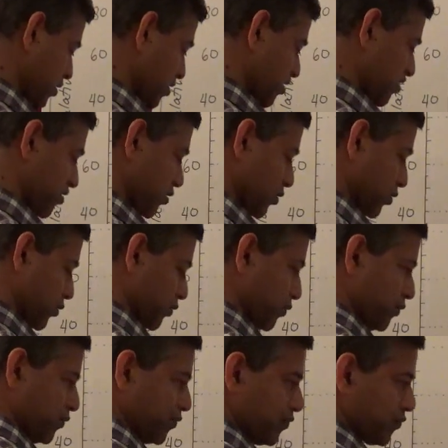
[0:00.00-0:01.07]
So
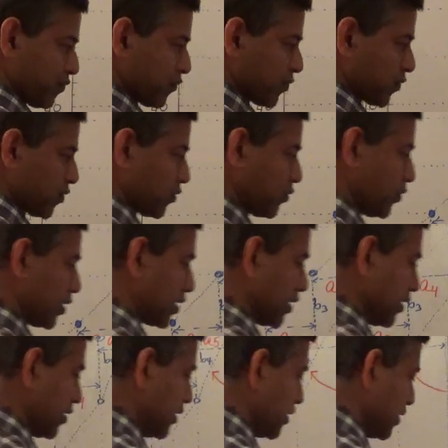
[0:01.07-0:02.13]
we
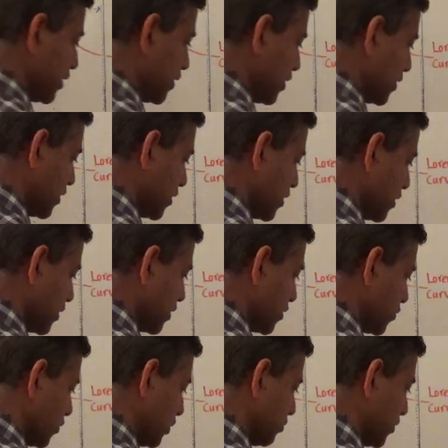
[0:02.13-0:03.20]
can
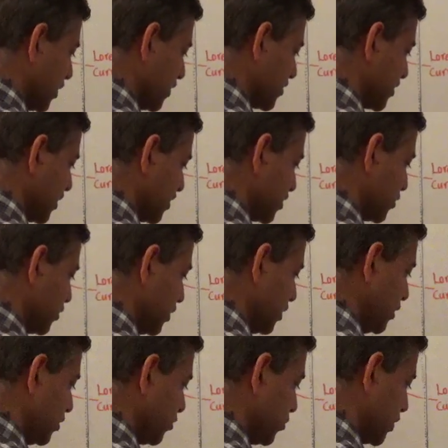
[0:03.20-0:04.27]
replace
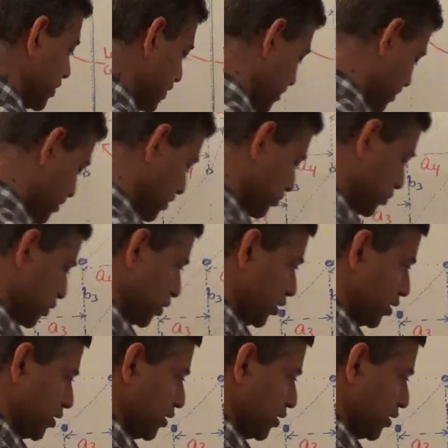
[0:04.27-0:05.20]
A3 with its number.